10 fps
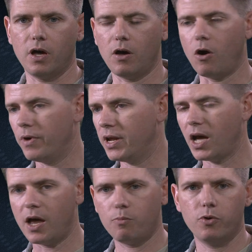already
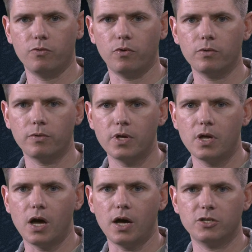got approval
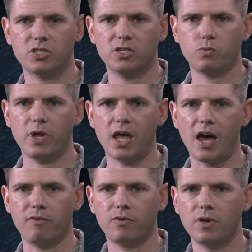just as we
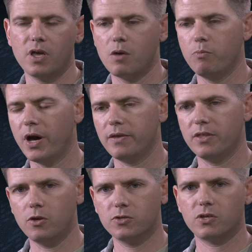have. But the
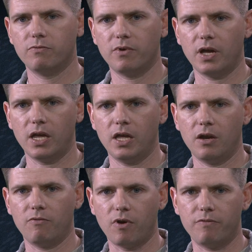use of, again,
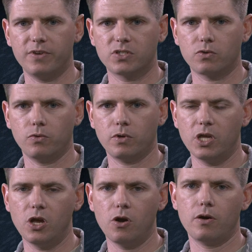of our fiscal
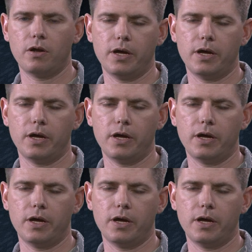year,